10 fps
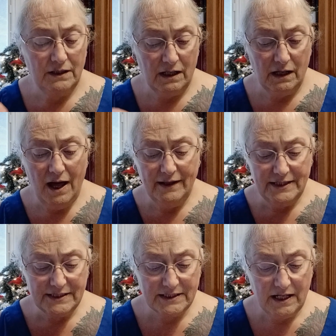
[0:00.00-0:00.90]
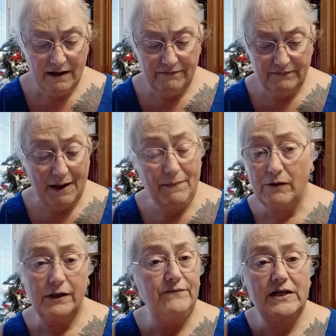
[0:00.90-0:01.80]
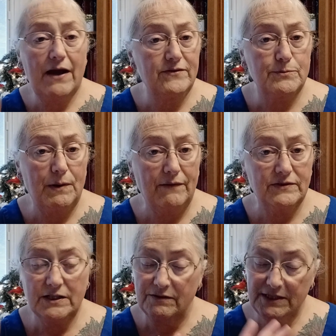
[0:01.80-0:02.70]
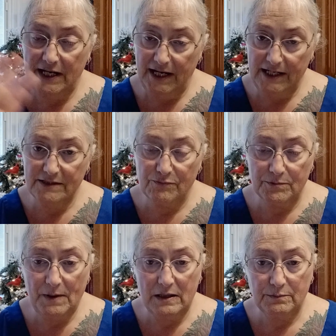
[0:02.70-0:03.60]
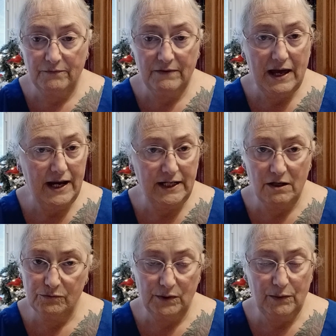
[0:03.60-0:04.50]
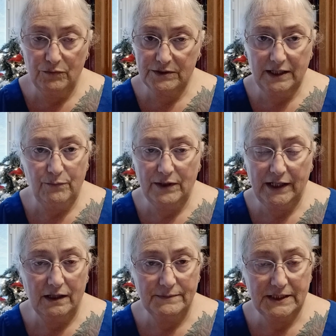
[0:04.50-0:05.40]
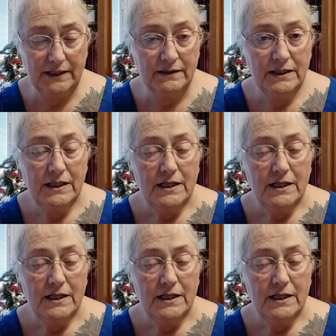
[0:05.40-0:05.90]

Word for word: a lot of this stuff, I'm not going to give you David's breakfast because he's responsible for that. He knows what he wants to eat when he comes in.